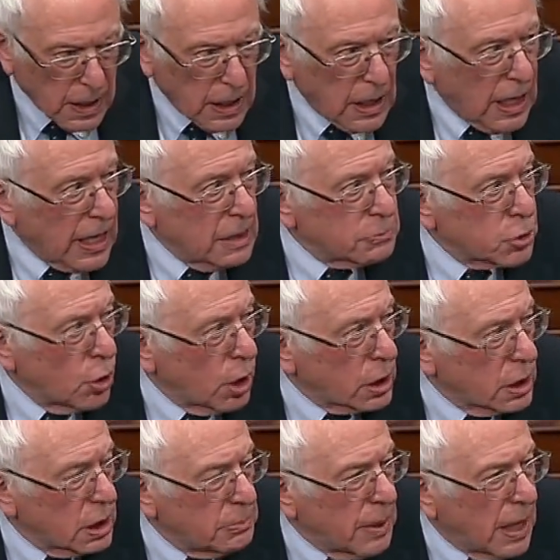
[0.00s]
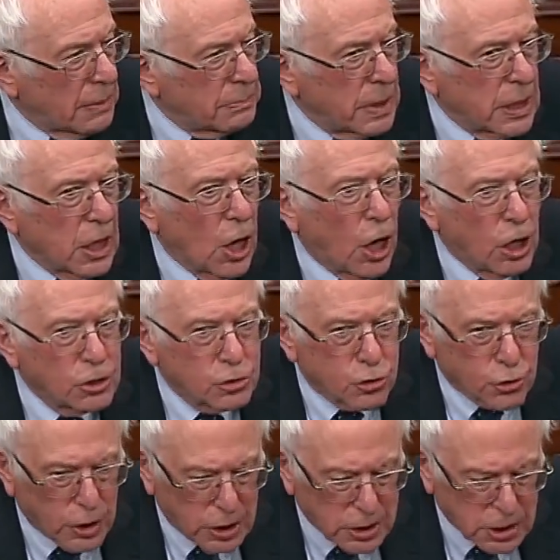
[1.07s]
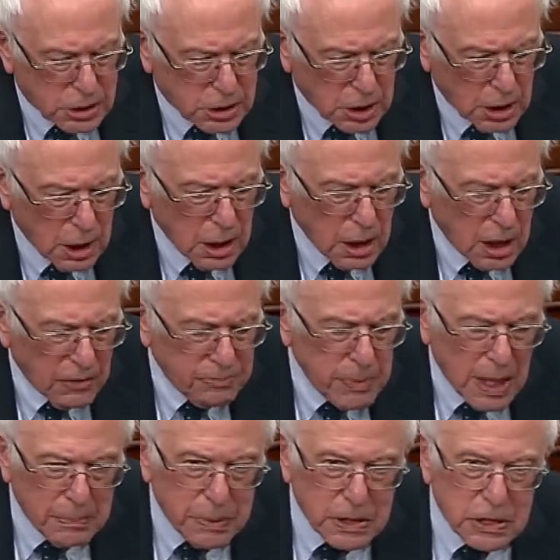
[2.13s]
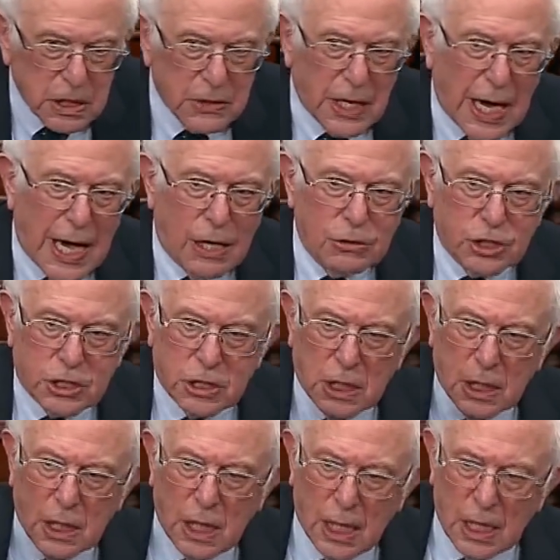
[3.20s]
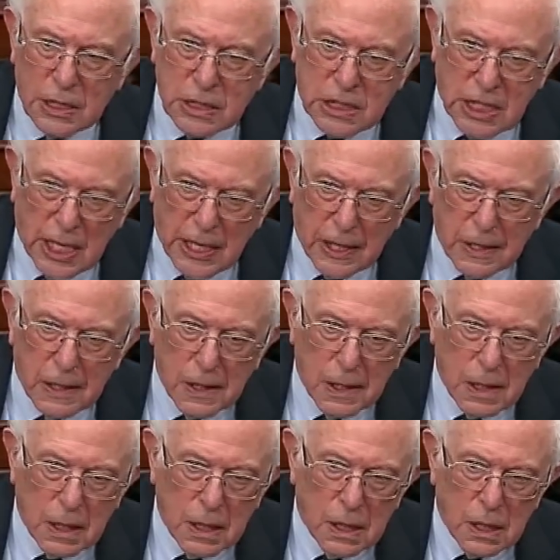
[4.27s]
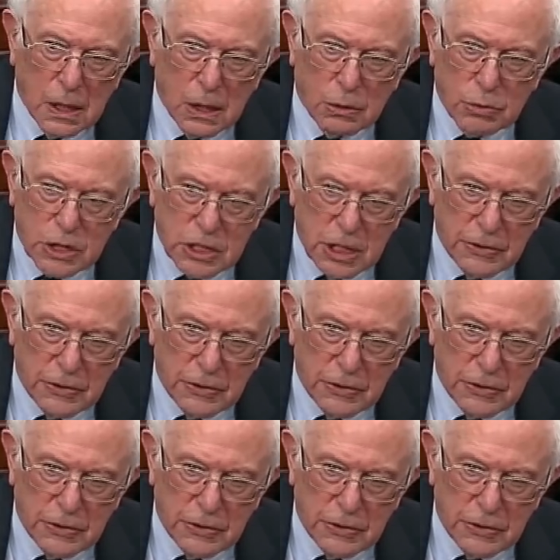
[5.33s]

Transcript: I am talking about many hundreds of members of the House and Senate who receive